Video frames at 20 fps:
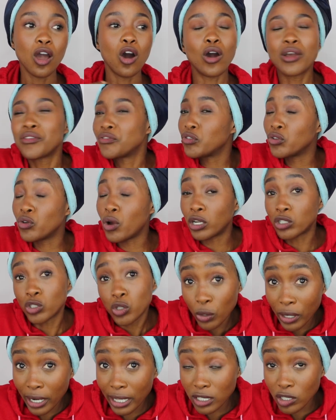If you are
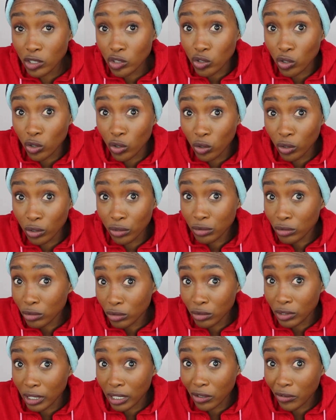too lazy to look
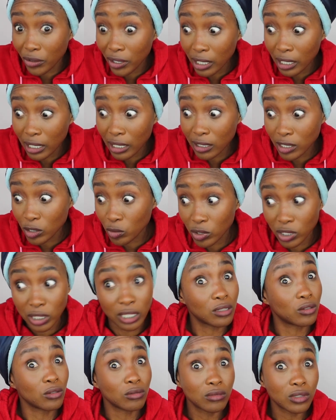through the ingredient list, which I
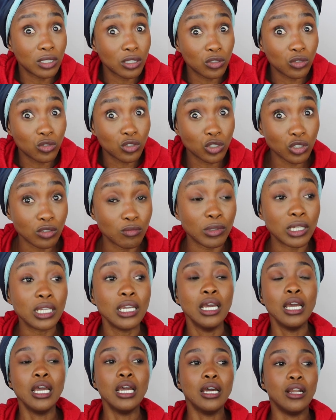don't think you should be,
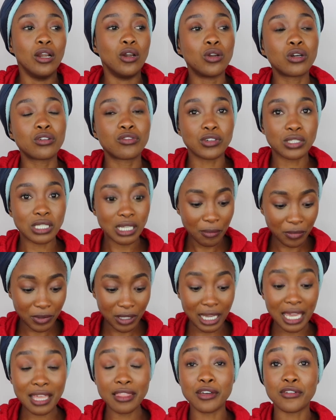look for
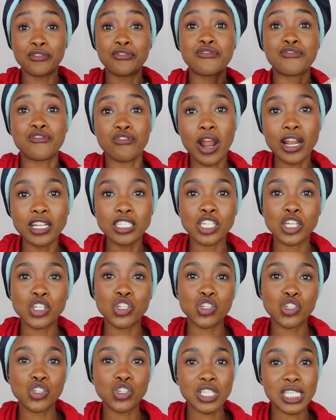something in the front. It
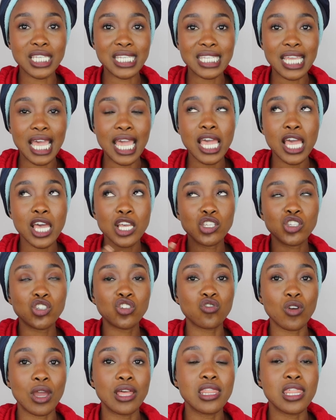should say
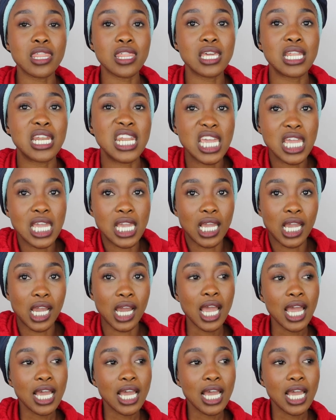strengthening